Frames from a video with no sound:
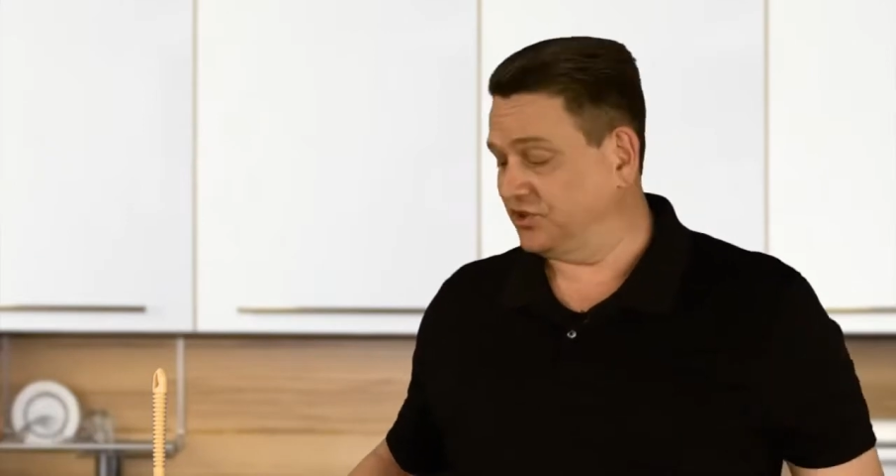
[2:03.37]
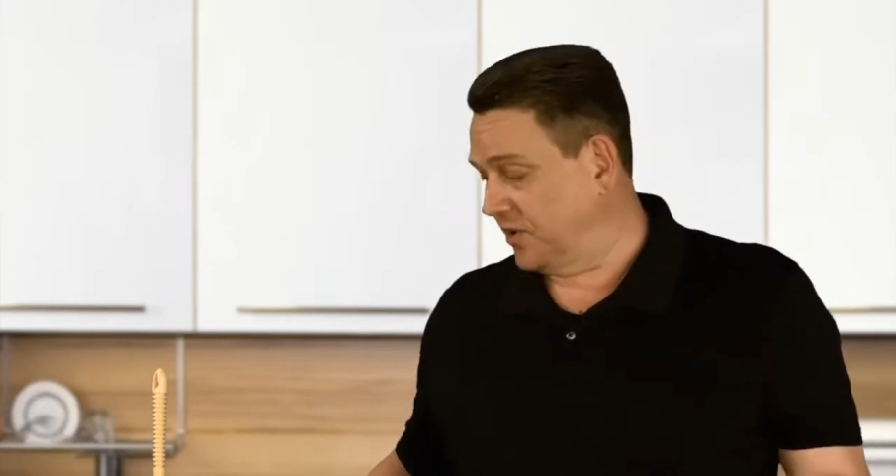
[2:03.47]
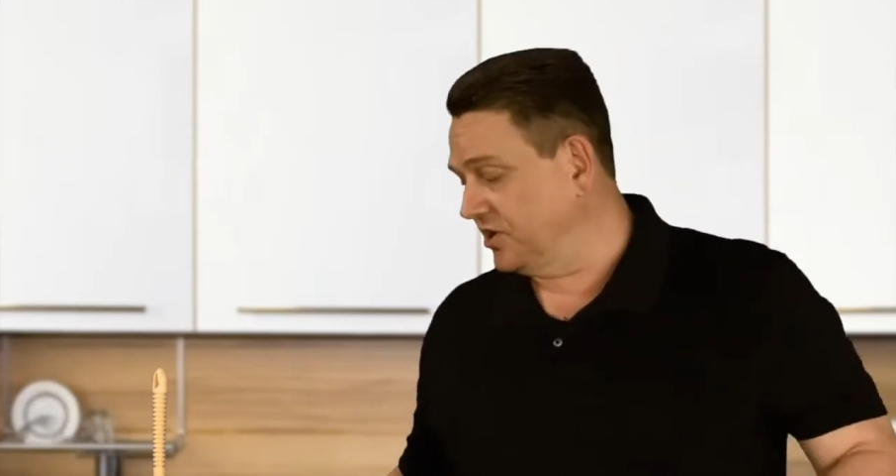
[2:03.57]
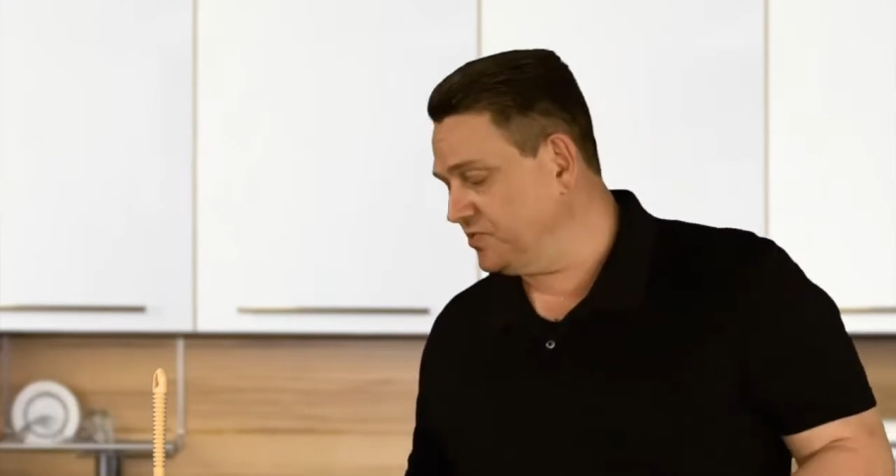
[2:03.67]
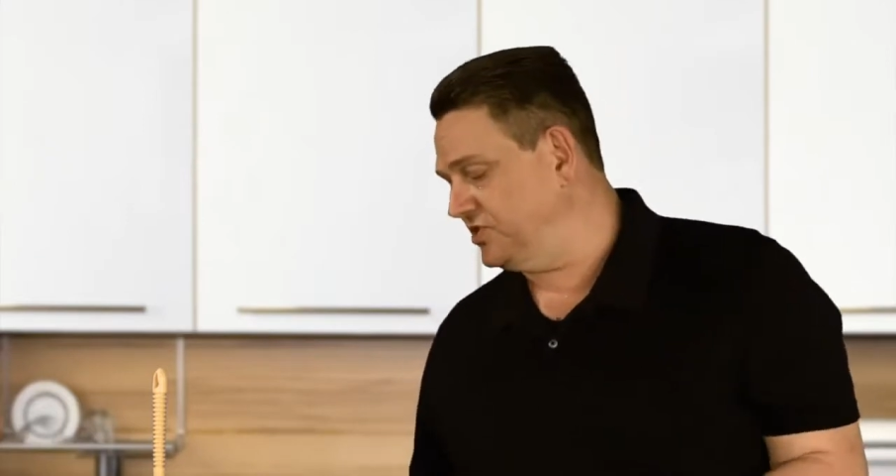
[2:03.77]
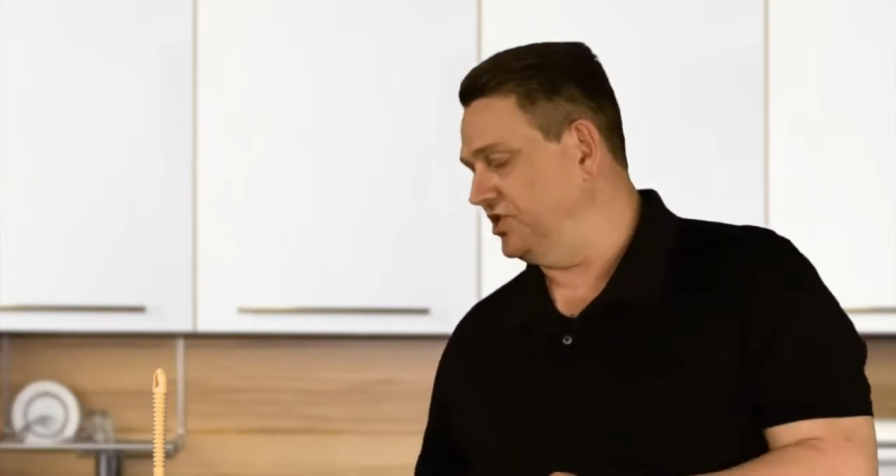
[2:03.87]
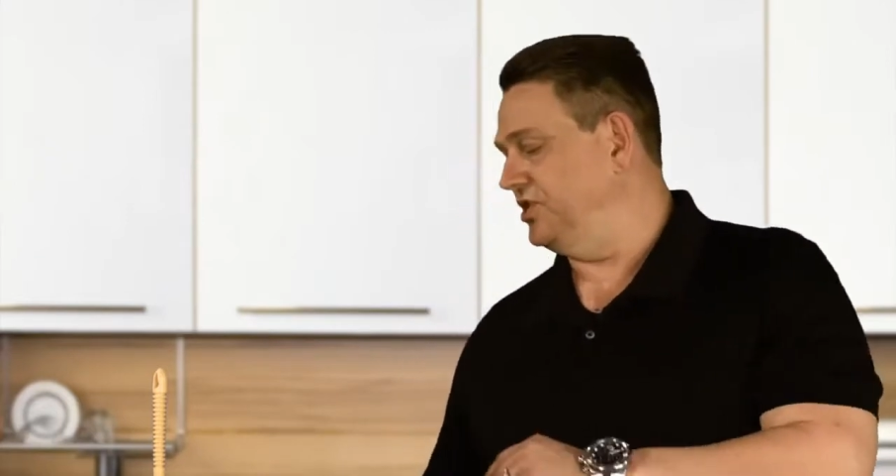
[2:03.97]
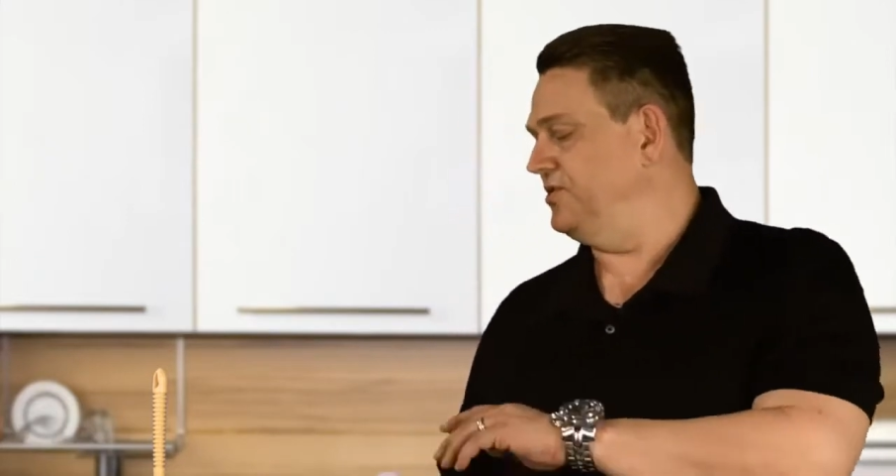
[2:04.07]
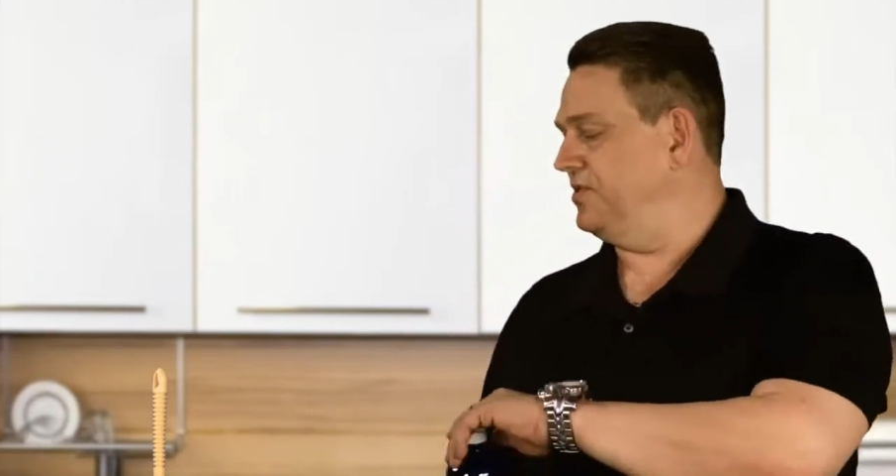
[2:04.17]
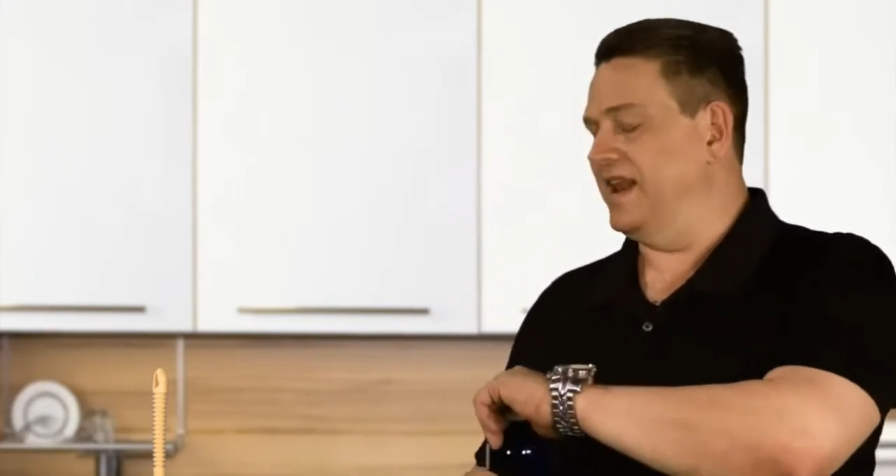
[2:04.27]
So here's what you
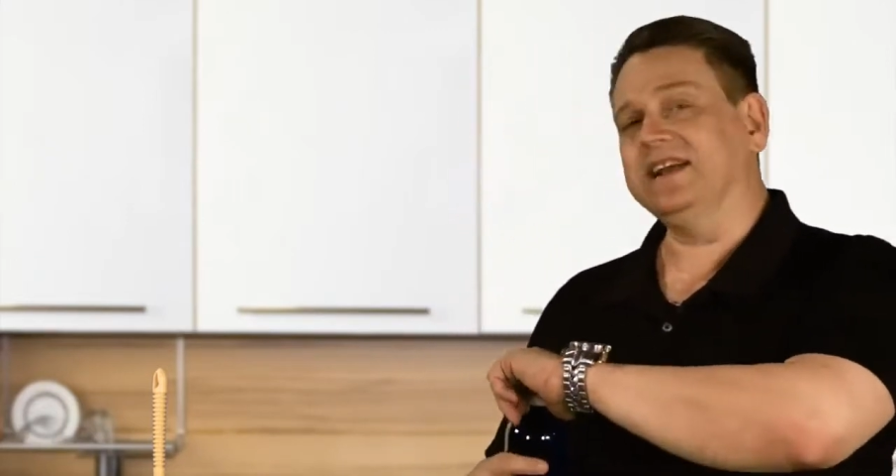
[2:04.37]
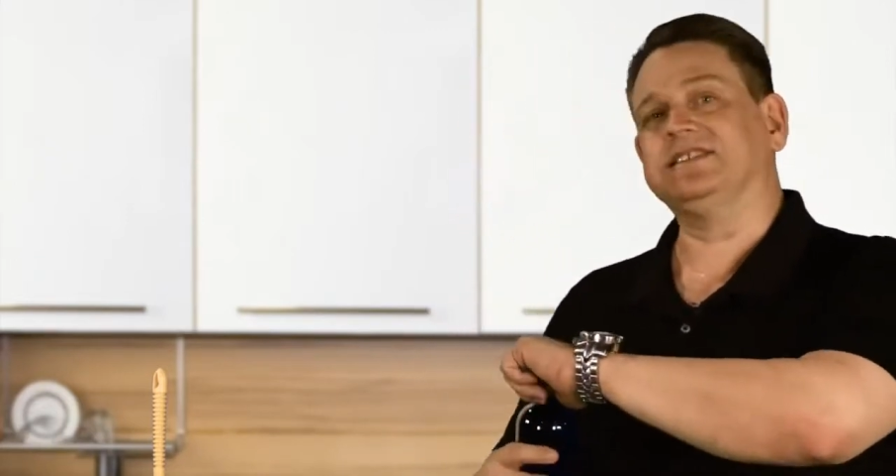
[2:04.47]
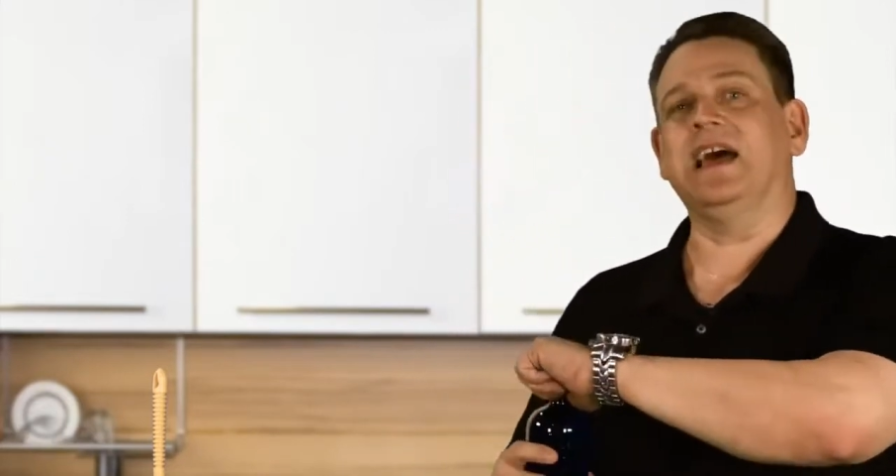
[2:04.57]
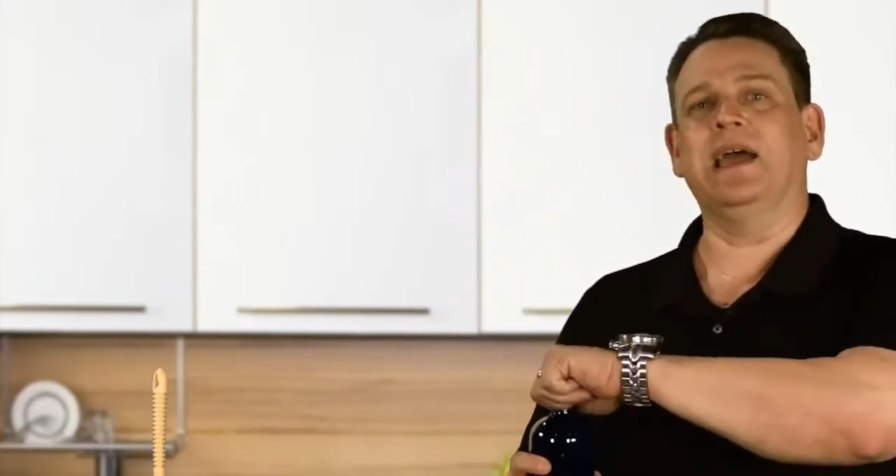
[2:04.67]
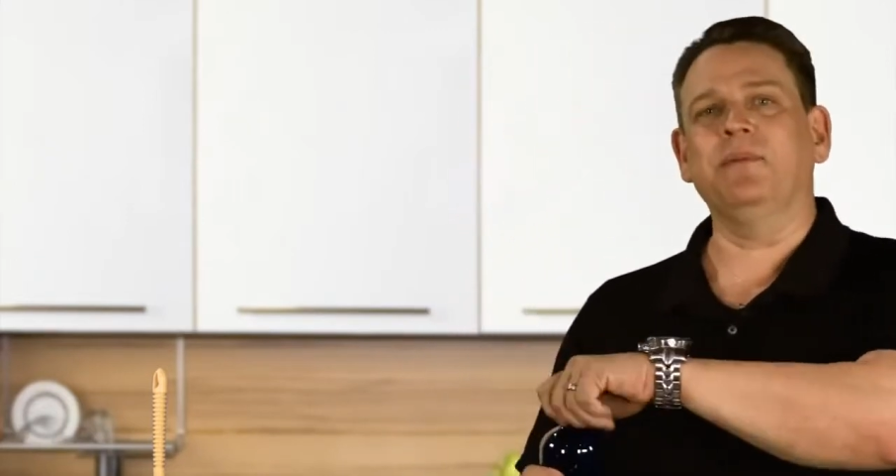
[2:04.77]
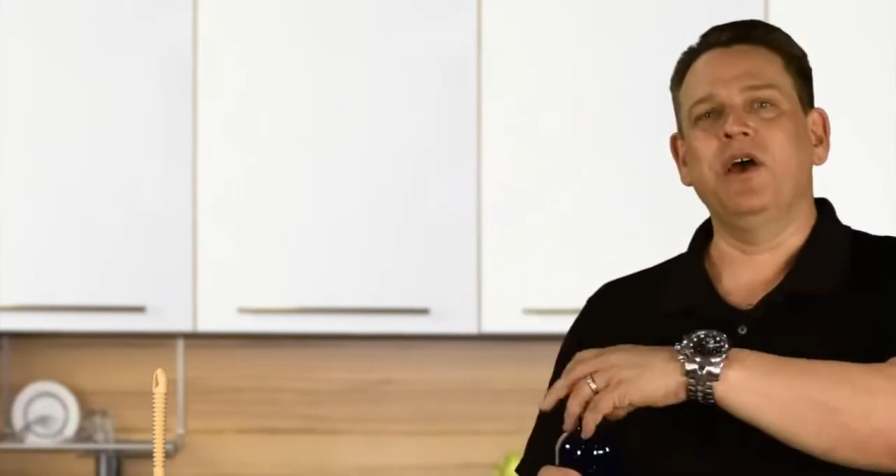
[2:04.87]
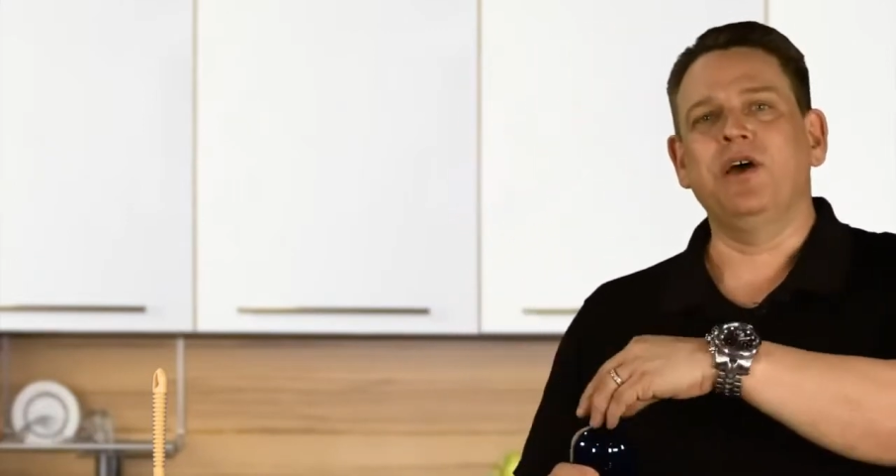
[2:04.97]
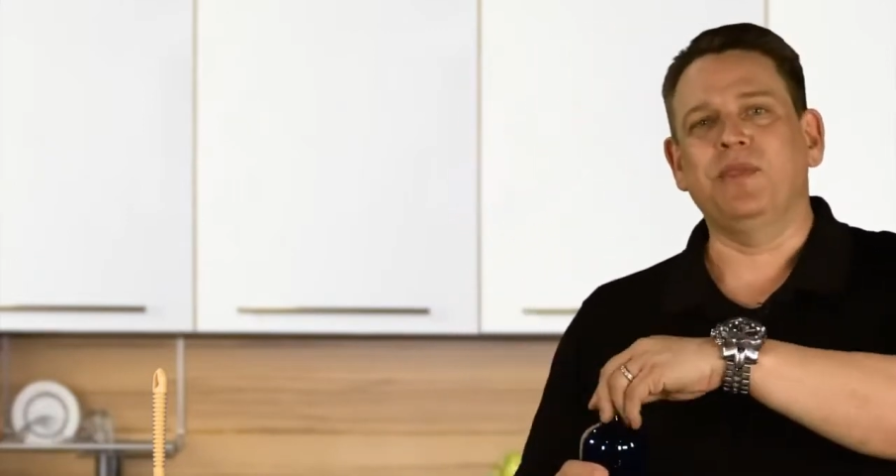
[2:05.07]
do the next time